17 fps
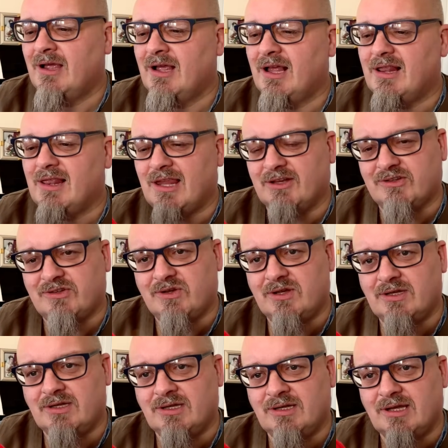like
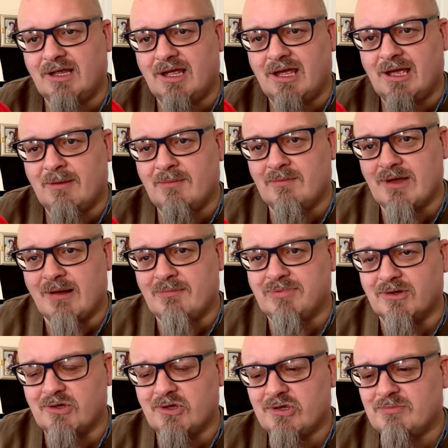doing a
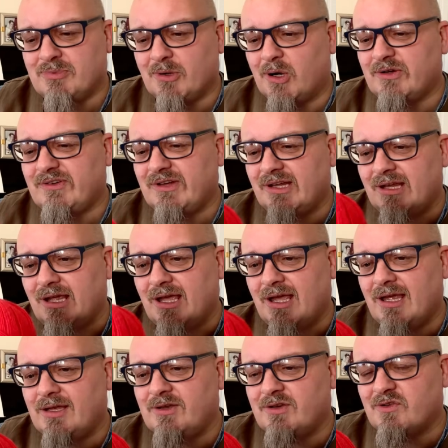blue body
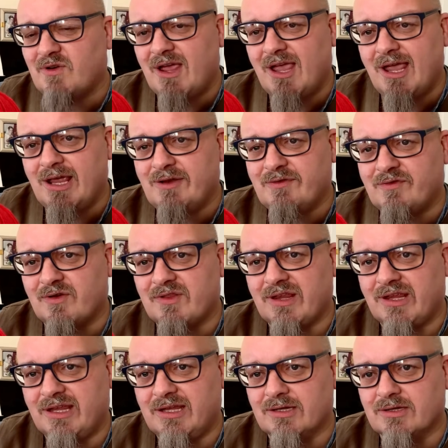and red for the
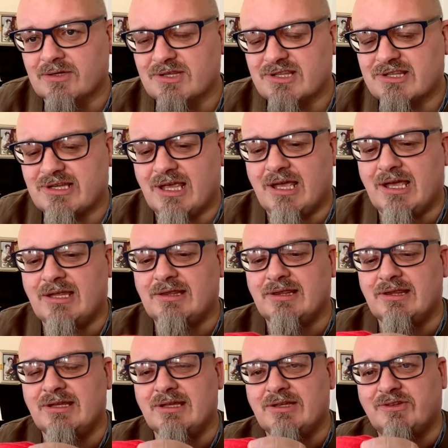heels and
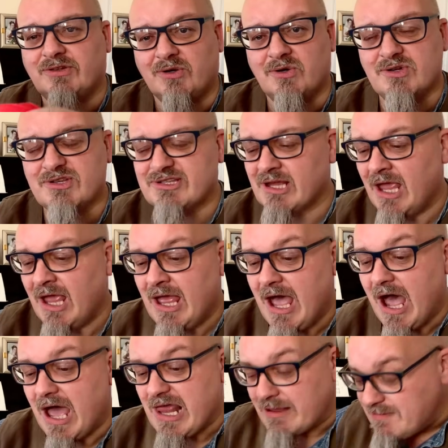the toes,
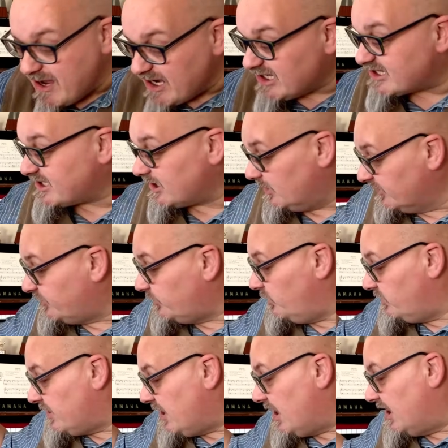and I may still
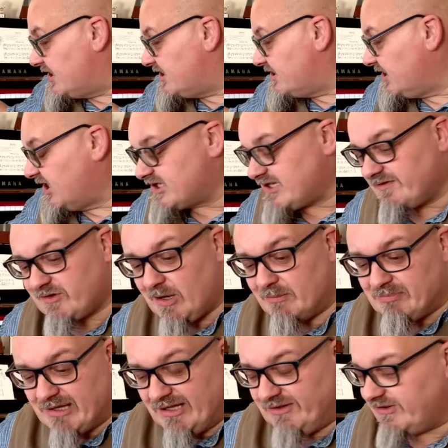do that because I've
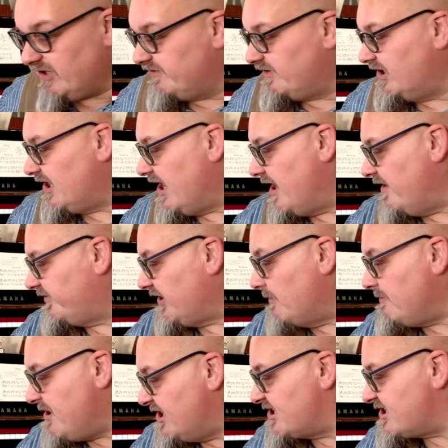got plenty of it left. I
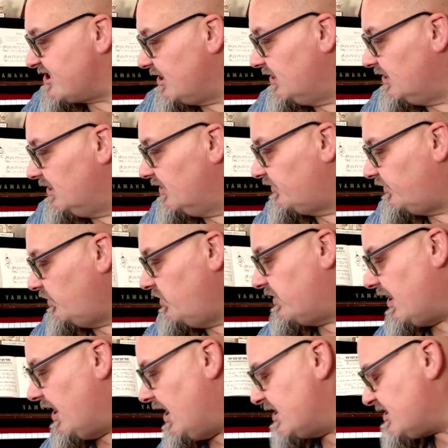may still do
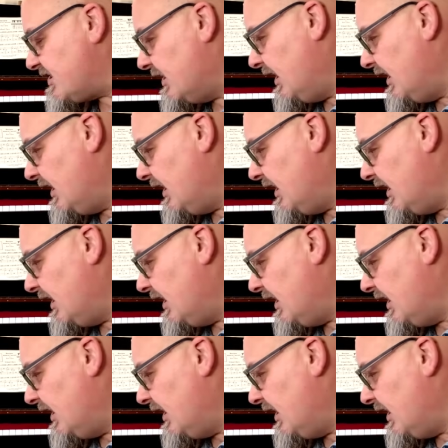that,